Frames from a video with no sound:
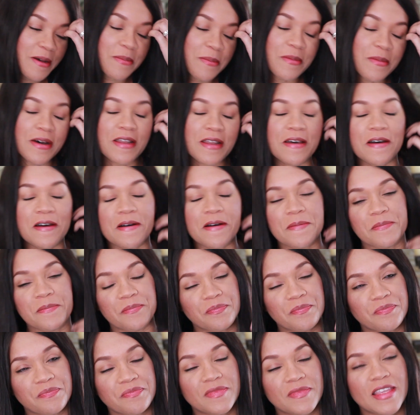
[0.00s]
But
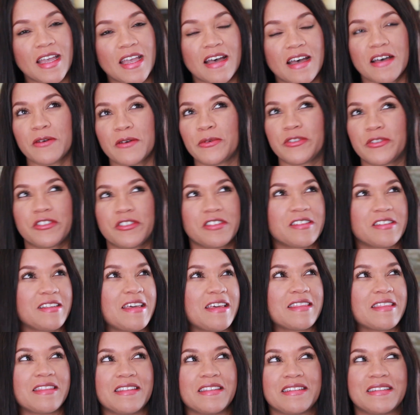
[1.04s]
yeah, it was just
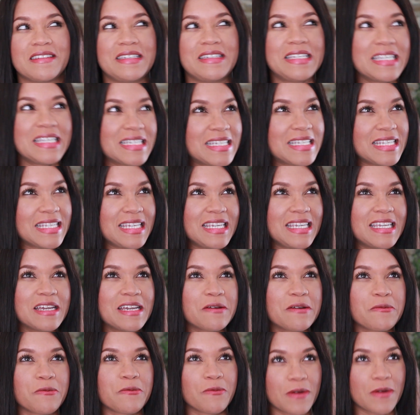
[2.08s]
like this
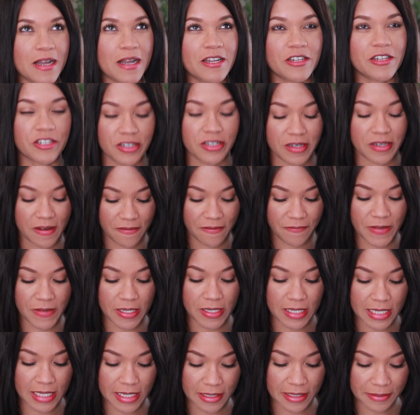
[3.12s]
dizzy rush
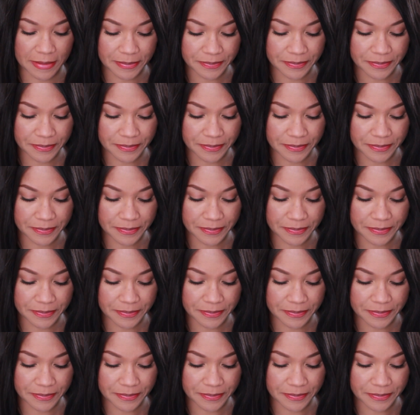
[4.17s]
feeling.